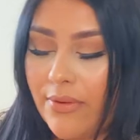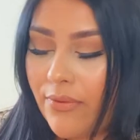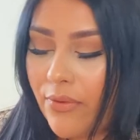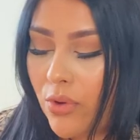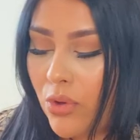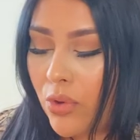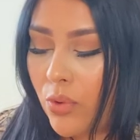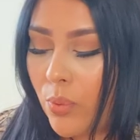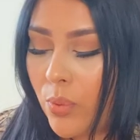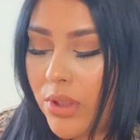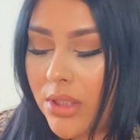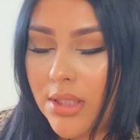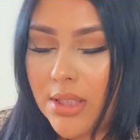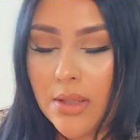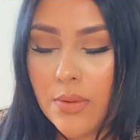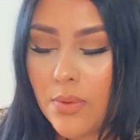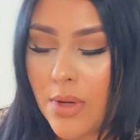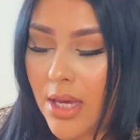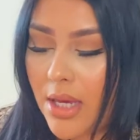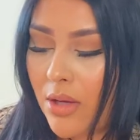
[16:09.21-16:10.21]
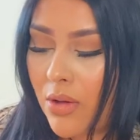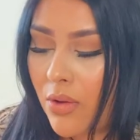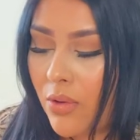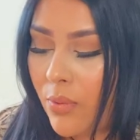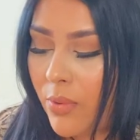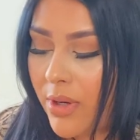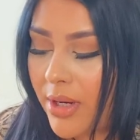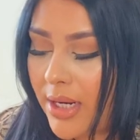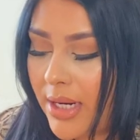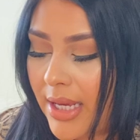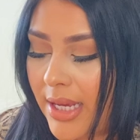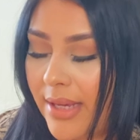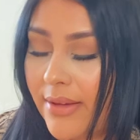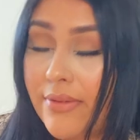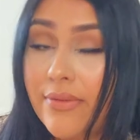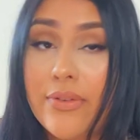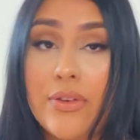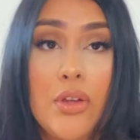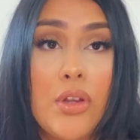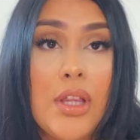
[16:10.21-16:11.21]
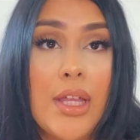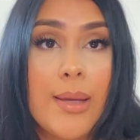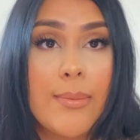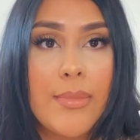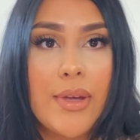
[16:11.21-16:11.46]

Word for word: phone once in a while when I feel like